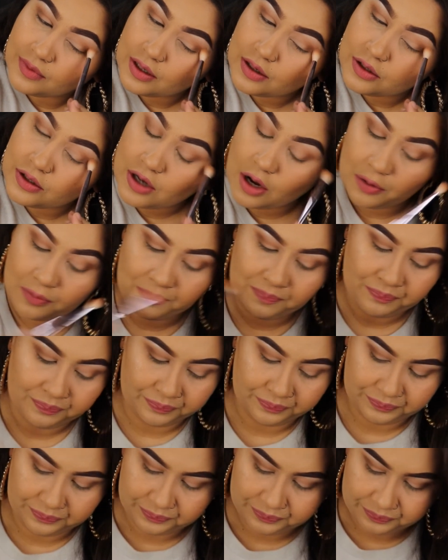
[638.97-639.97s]
So
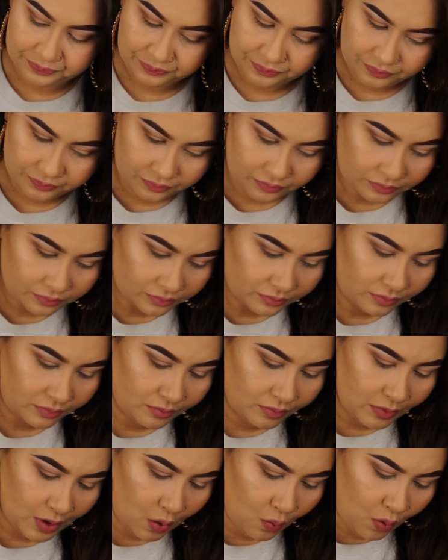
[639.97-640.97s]

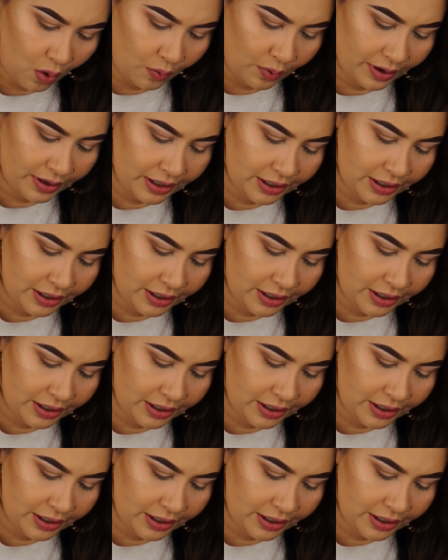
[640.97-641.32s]
what we're